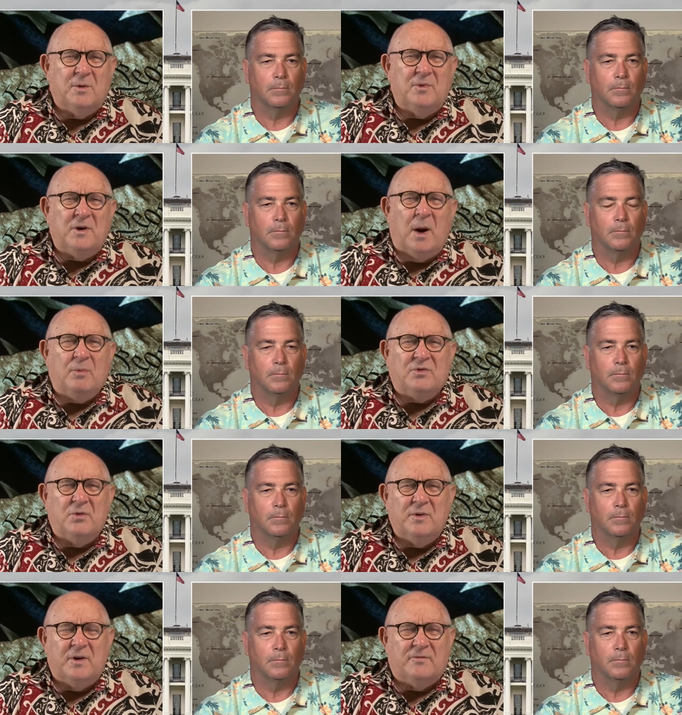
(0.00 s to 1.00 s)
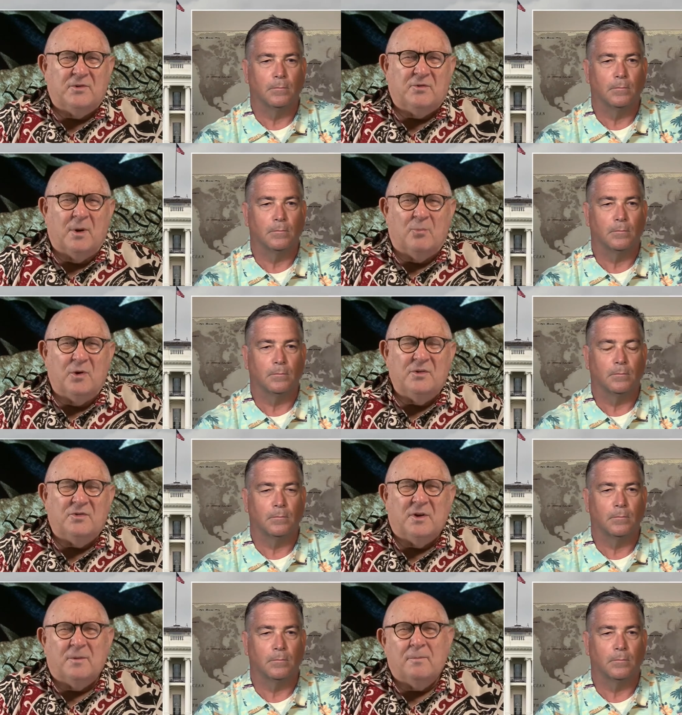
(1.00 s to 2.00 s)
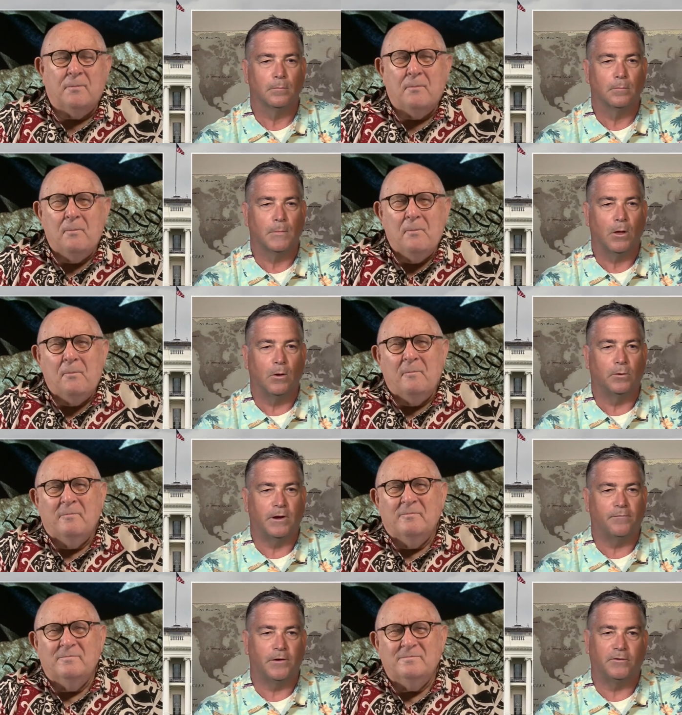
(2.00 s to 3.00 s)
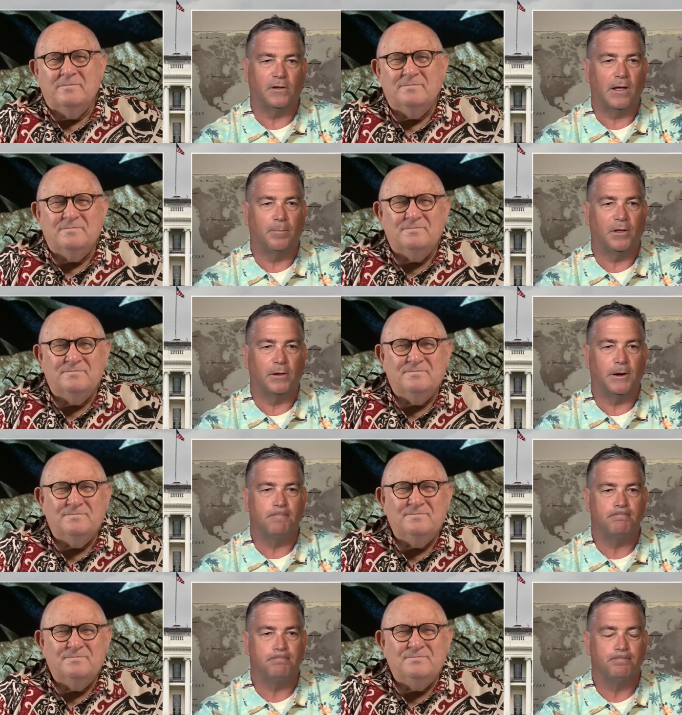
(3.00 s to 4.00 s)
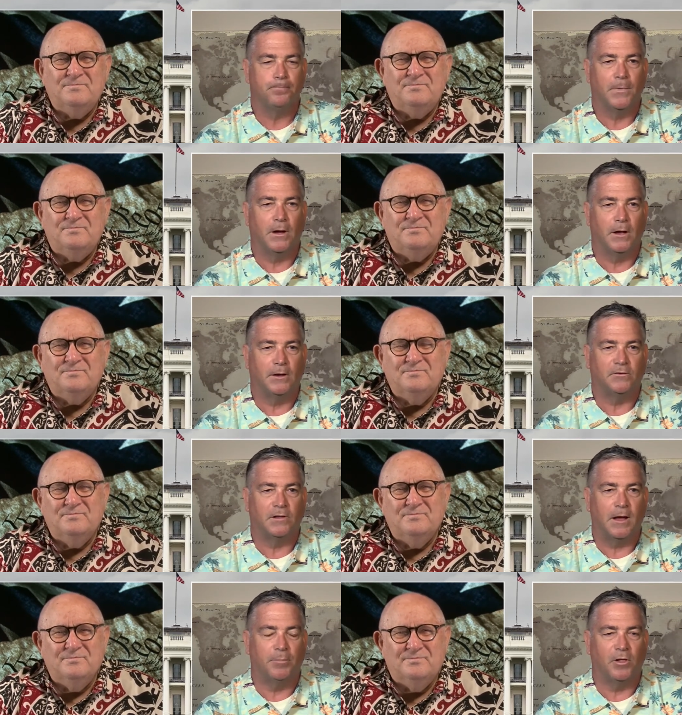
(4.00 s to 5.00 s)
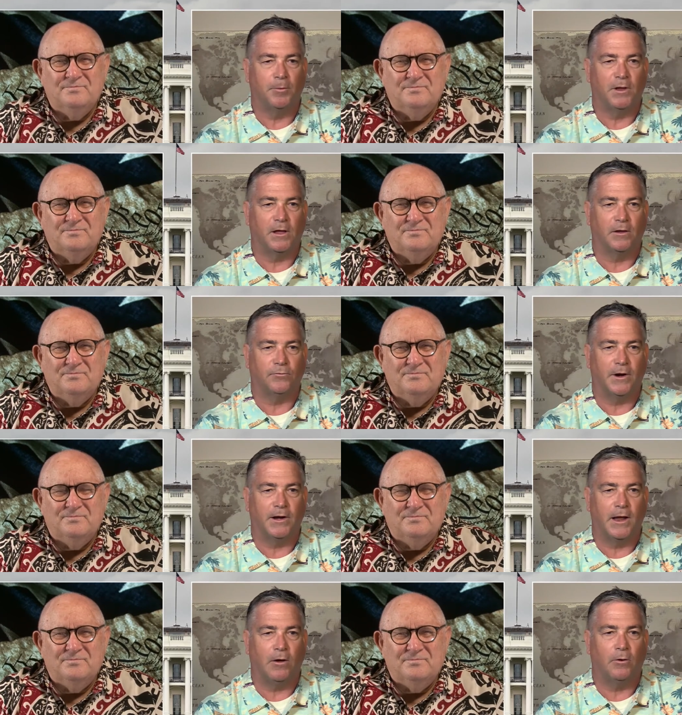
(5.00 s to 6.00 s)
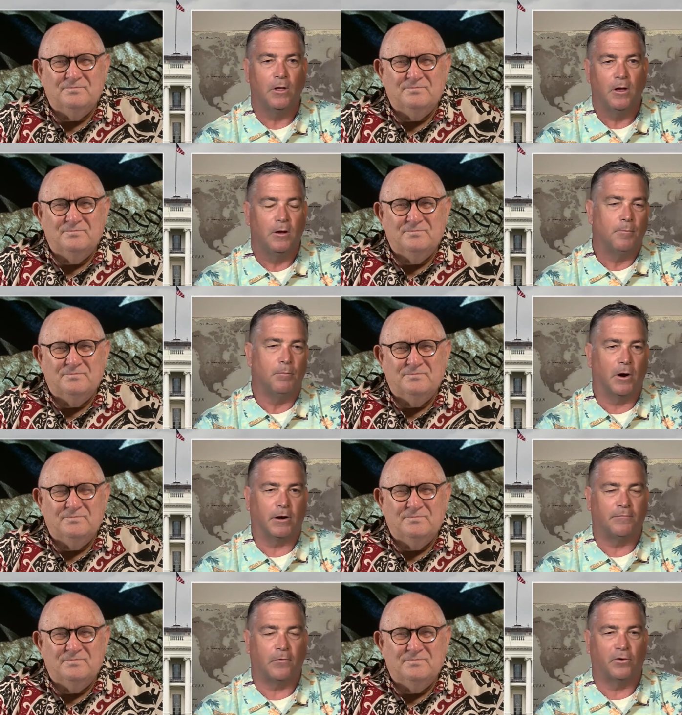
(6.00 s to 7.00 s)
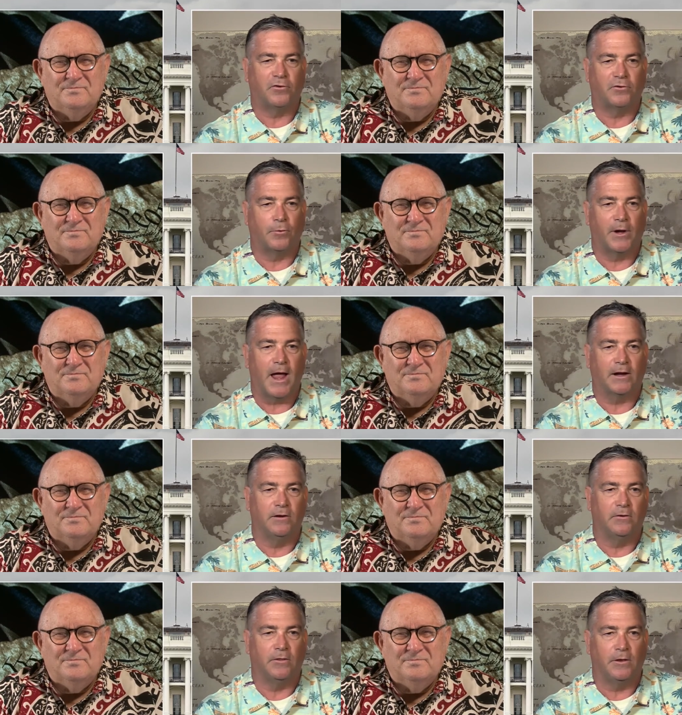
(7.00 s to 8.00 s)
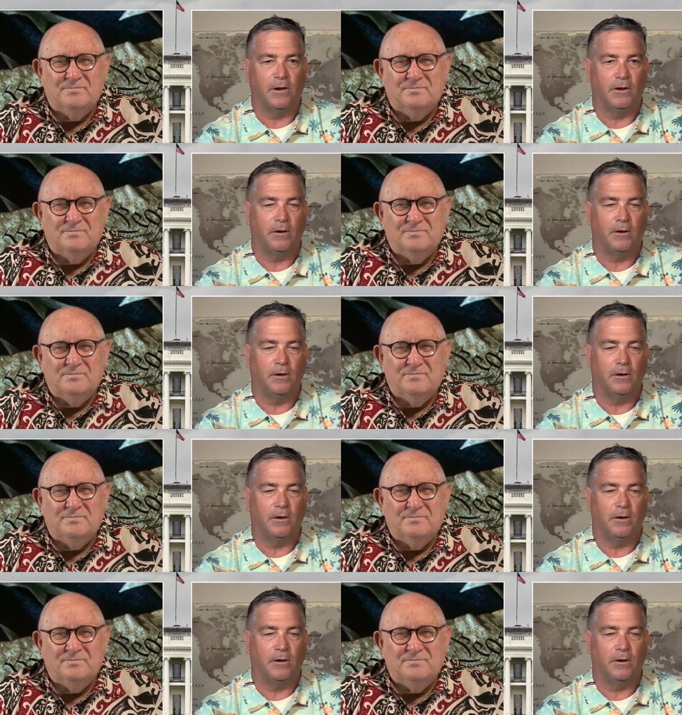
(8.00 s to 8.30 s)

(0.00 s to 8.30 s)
Speaker 1: could be an opportunity for Trump. What do you think?
Speaker 2: Oh, definitely, it's a liability. Uh, it's a liability because right now, market forces are reacting to the